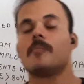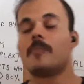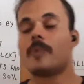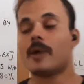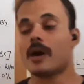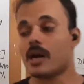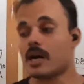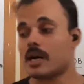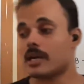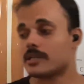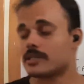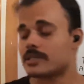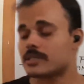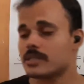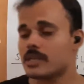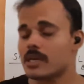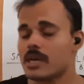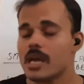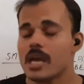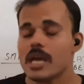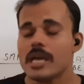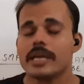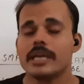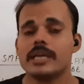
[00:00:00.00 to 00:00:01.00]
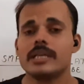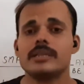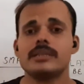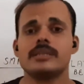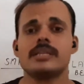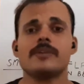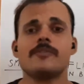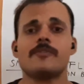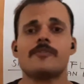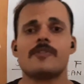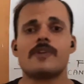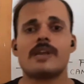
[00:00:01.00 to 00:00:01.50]
But in
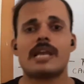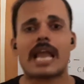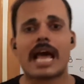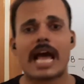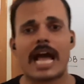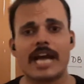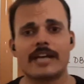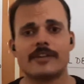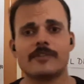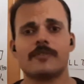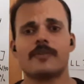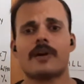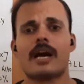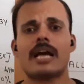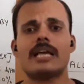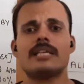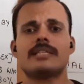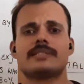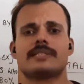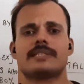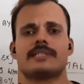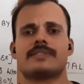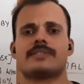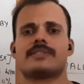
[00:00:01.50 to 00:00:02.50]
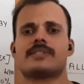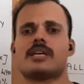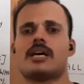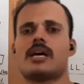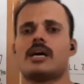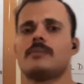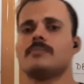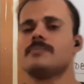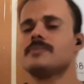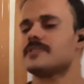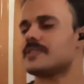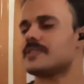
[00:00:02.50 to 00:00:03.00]
the flat file system,